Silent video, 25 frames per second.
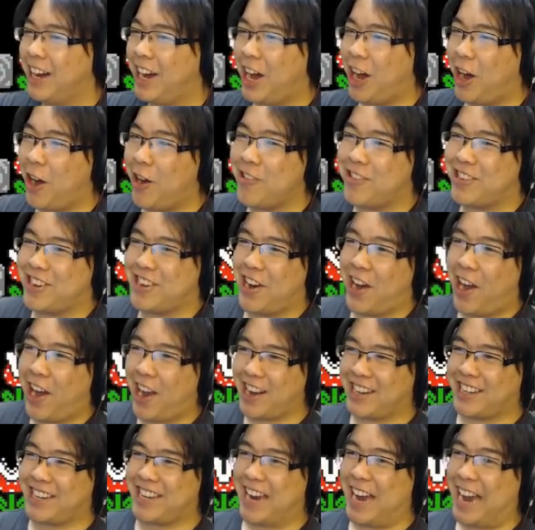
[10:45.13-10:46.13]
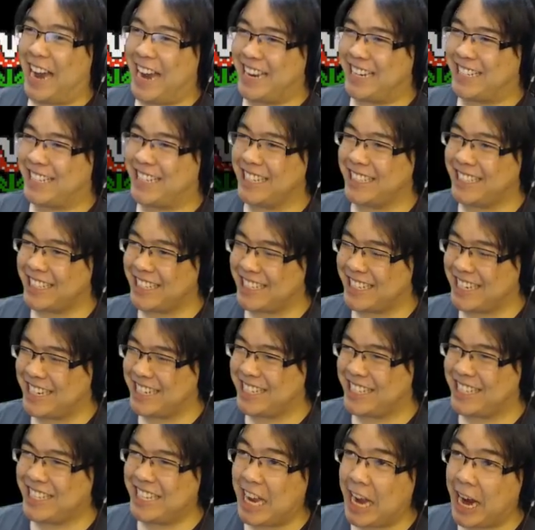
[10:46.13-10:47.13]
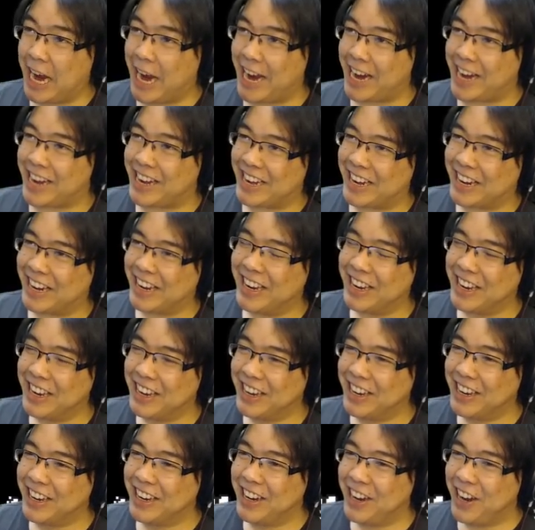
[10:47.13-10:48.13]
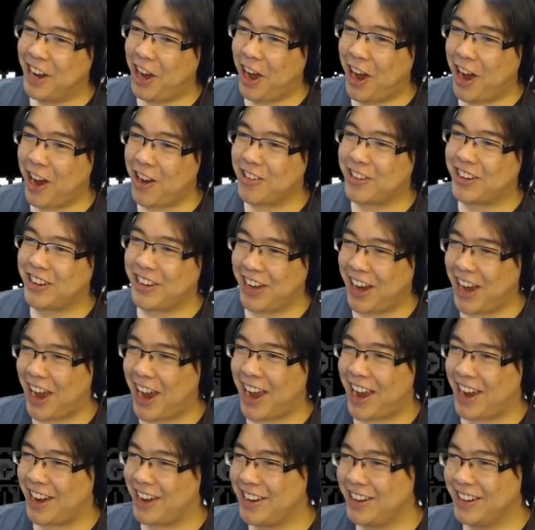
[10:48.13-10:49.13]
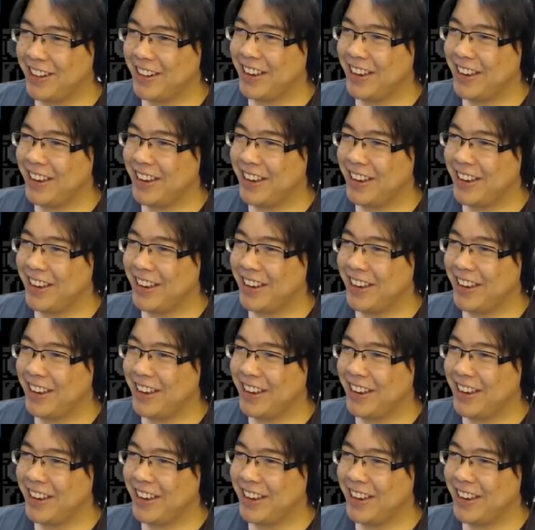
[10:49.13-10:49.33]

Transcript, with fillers: Oh, God, guys, this is insane! Oh, God!